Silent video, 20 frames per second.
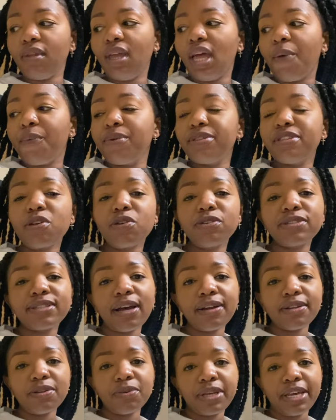I went to go
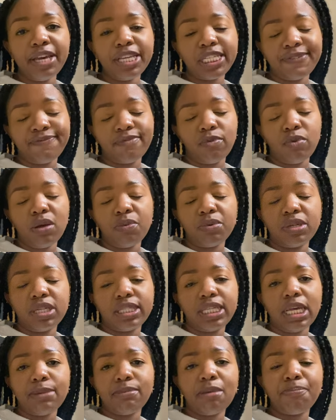scout locations for them. I want to
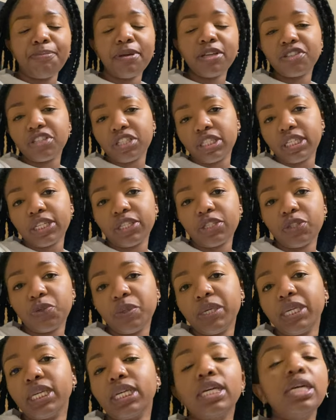take my picture next
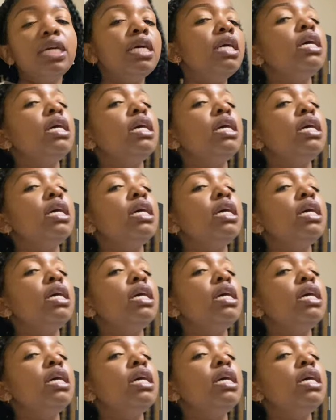week.